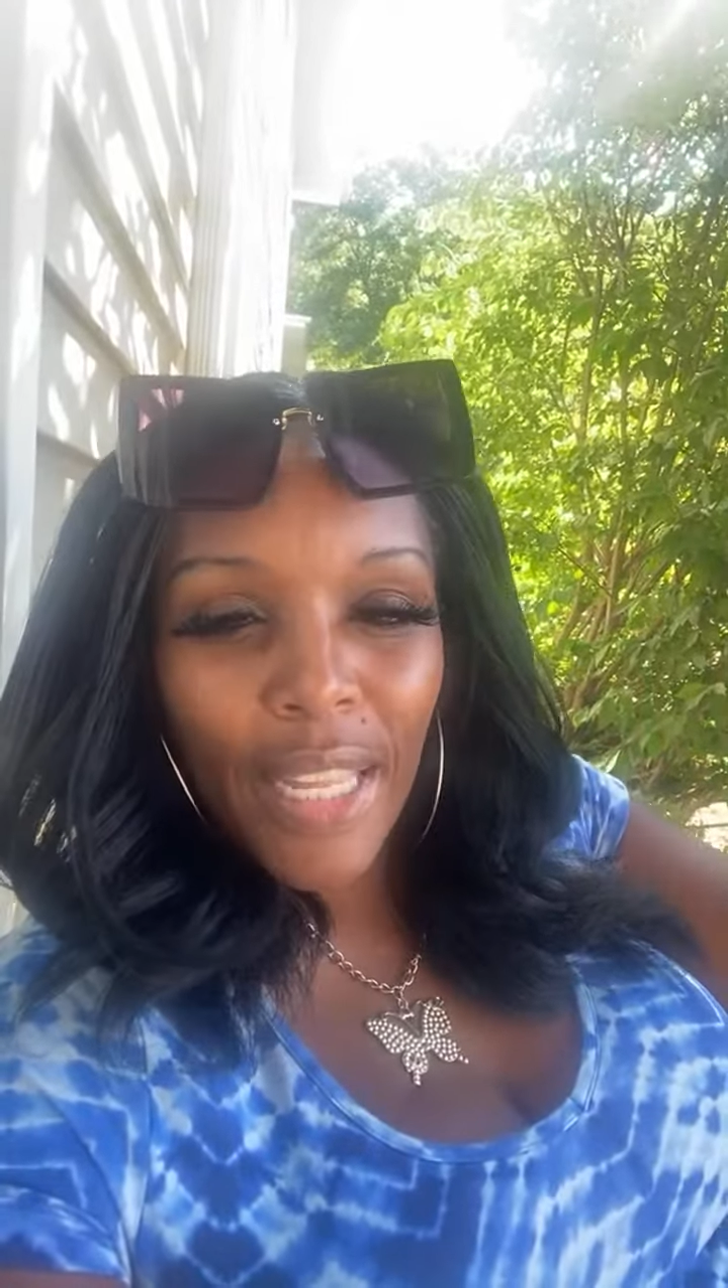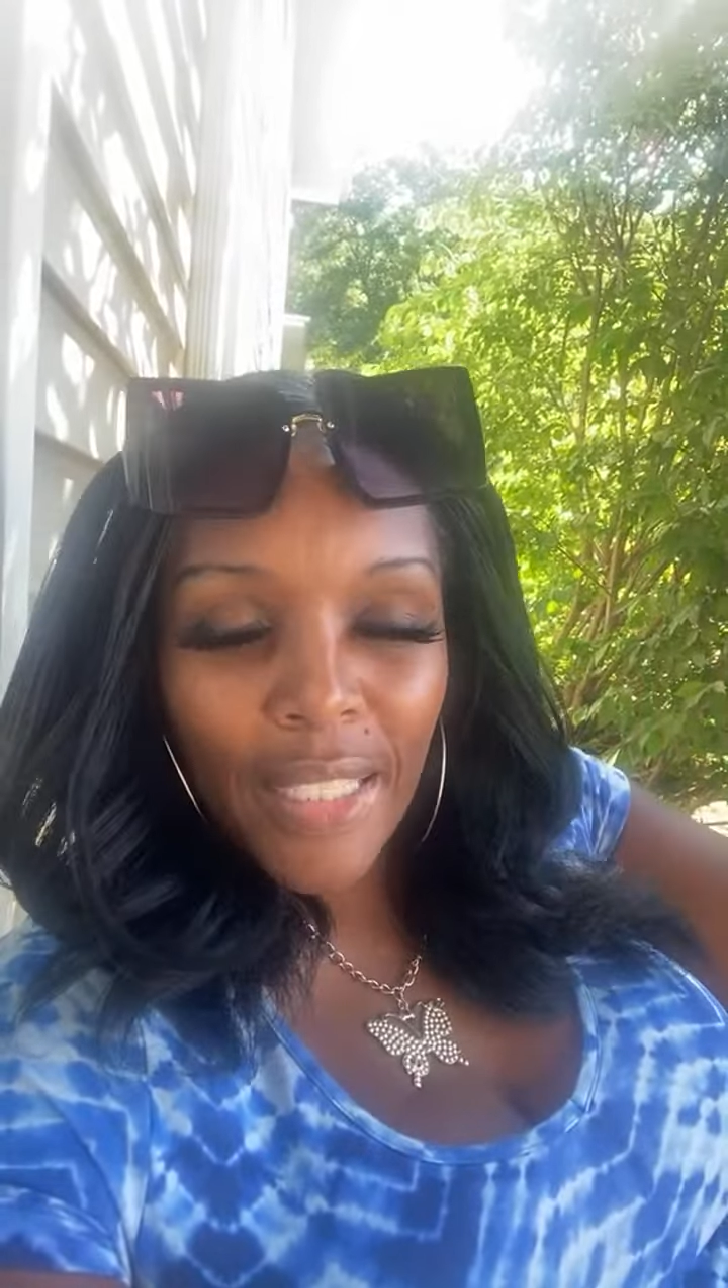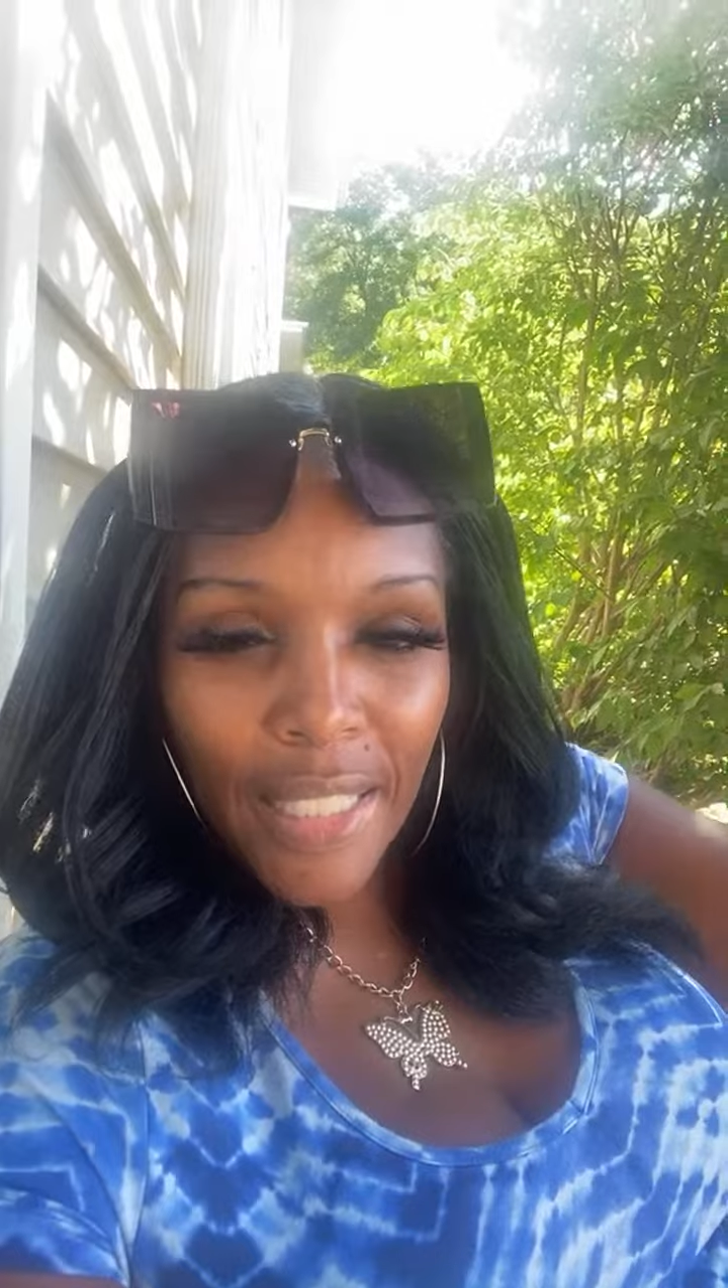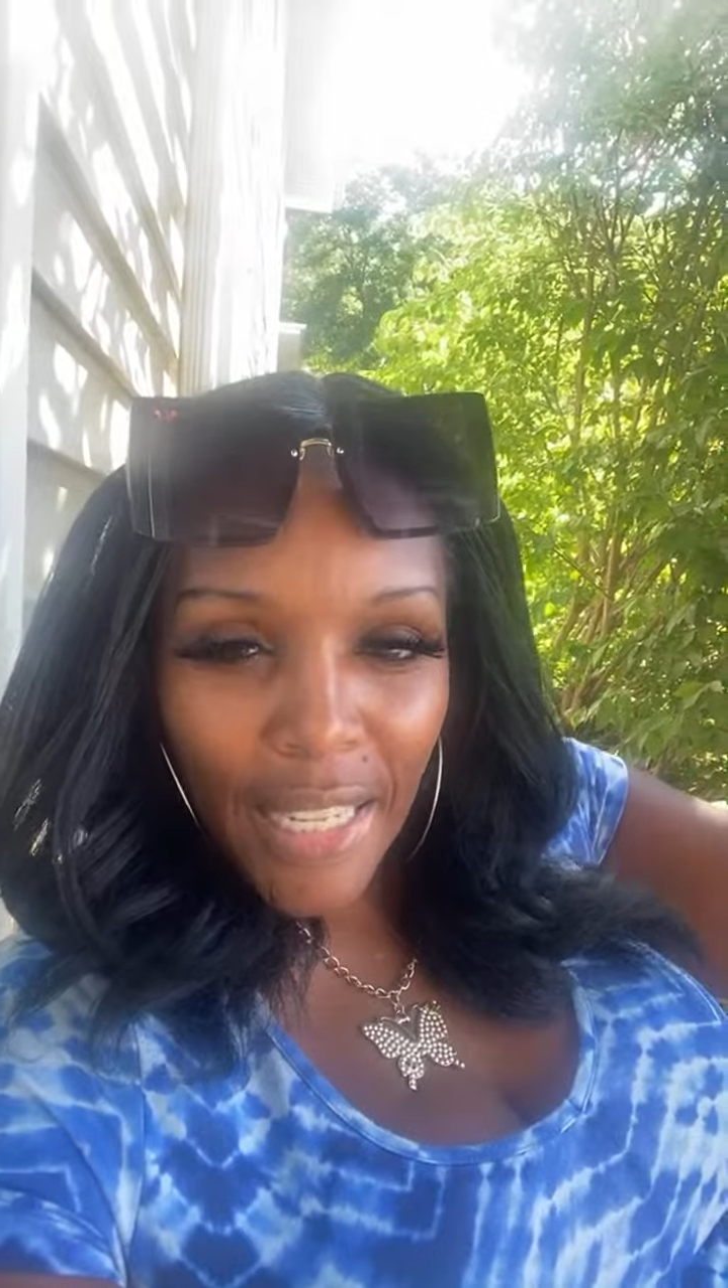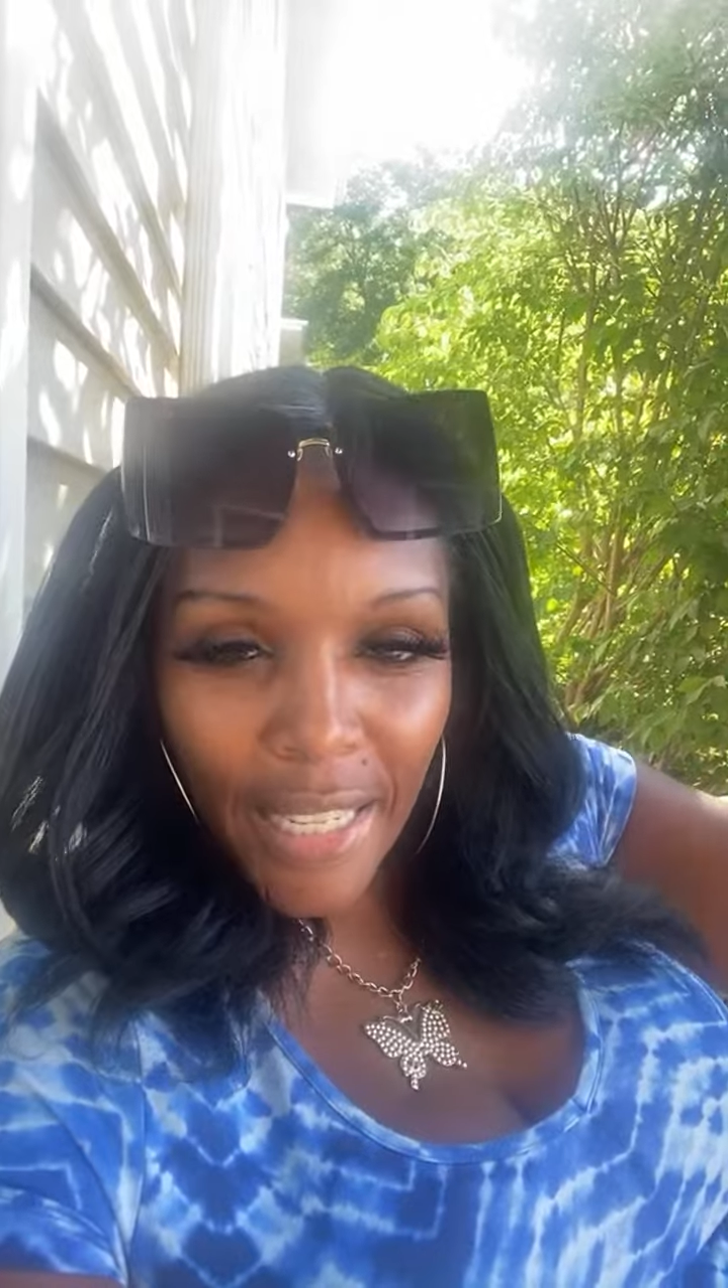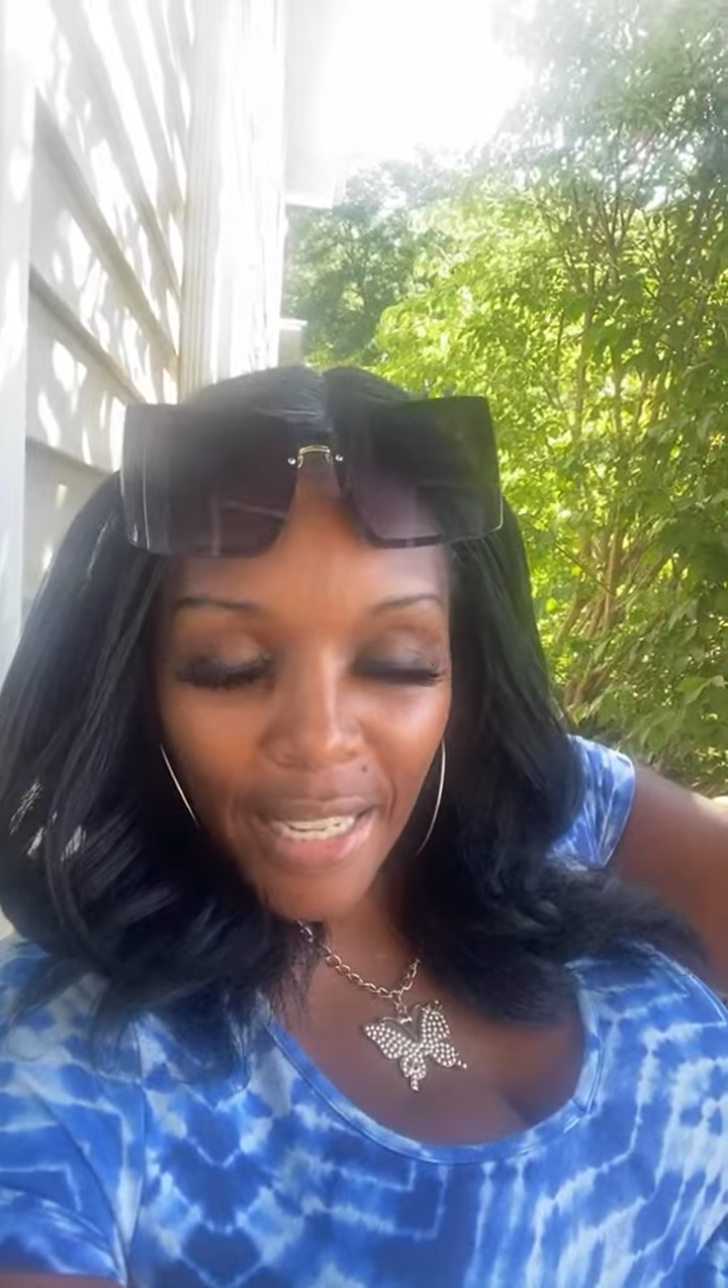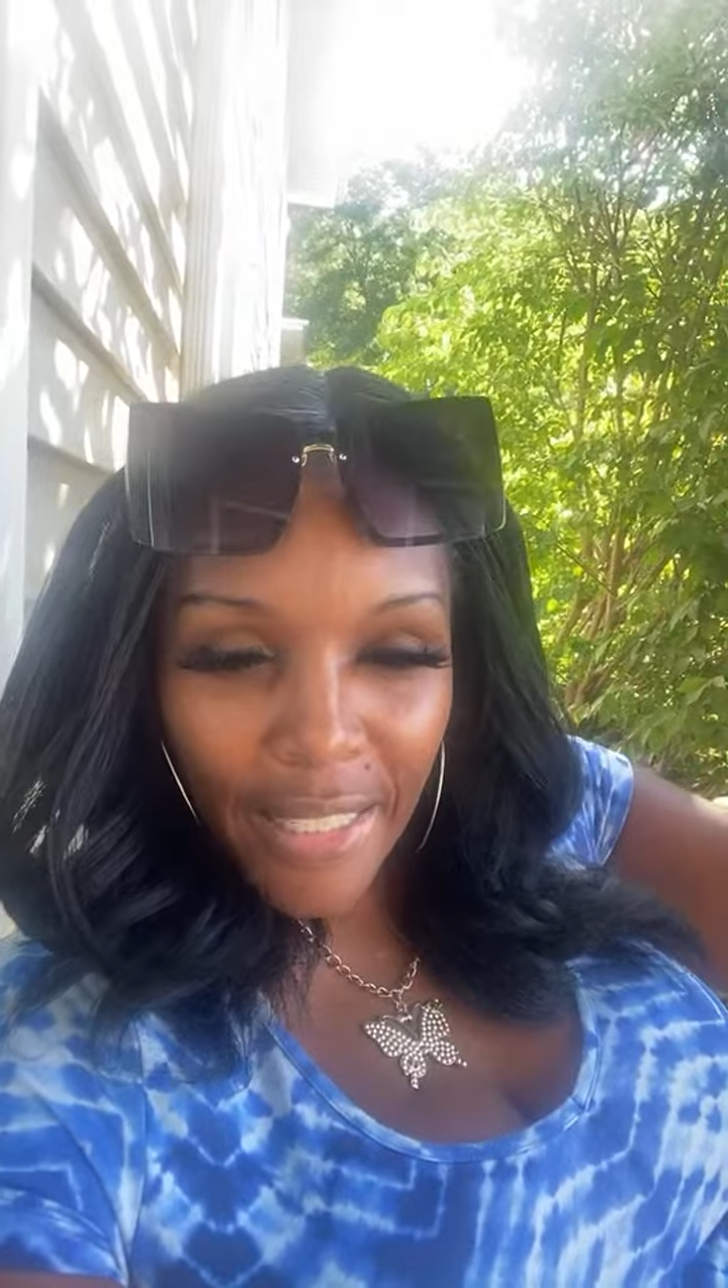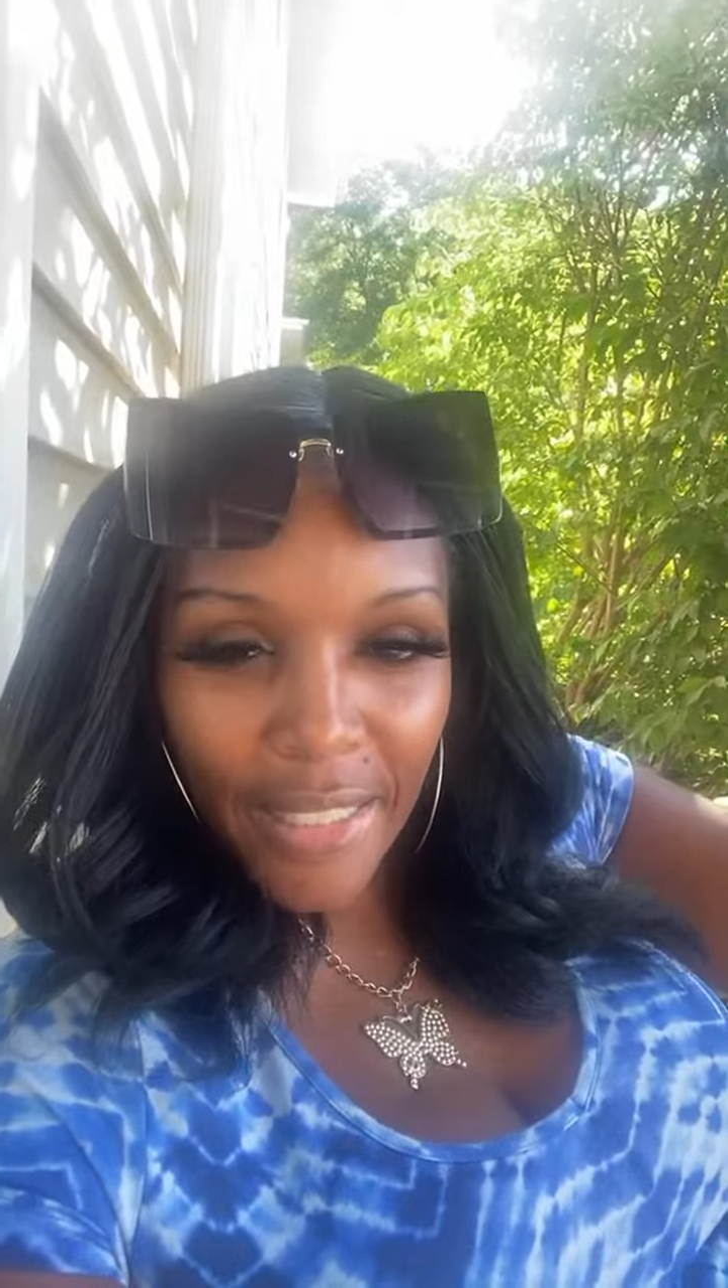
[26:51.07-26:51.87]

did.